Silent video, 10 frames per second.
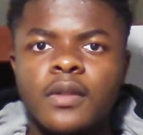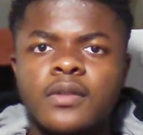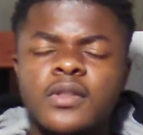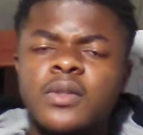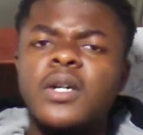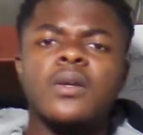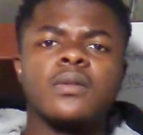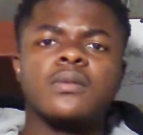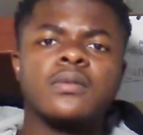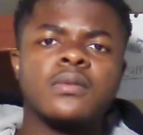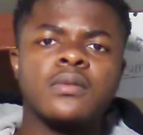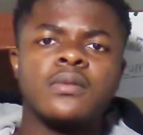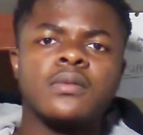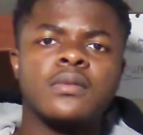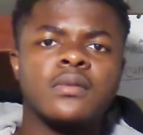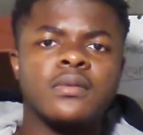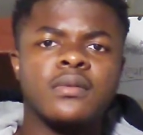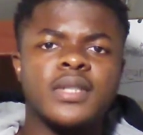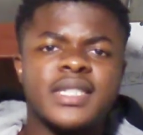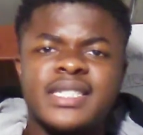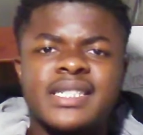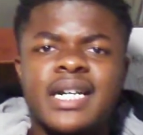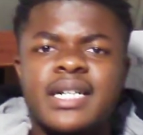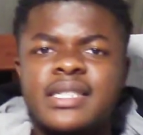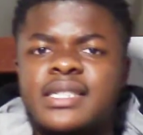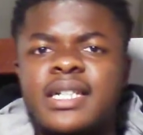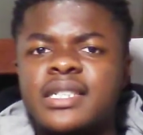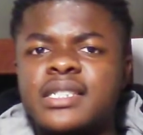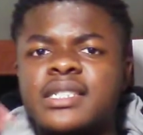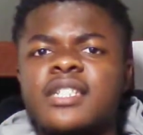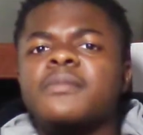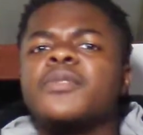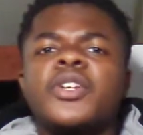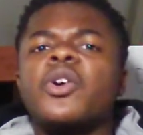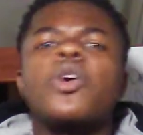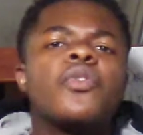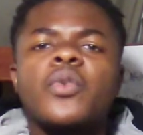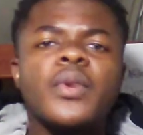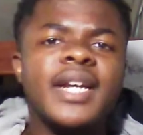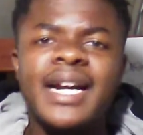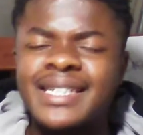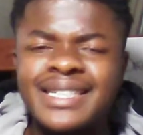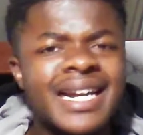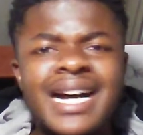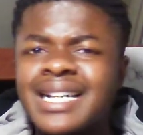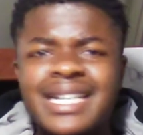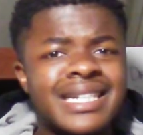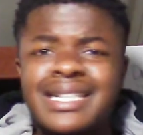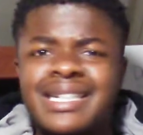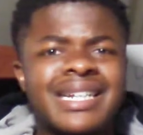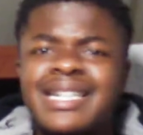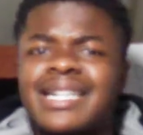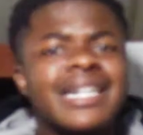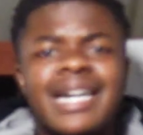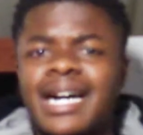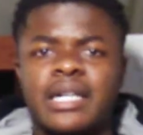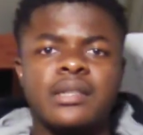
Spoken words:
So no, it's not just some you're overreacting. Nah.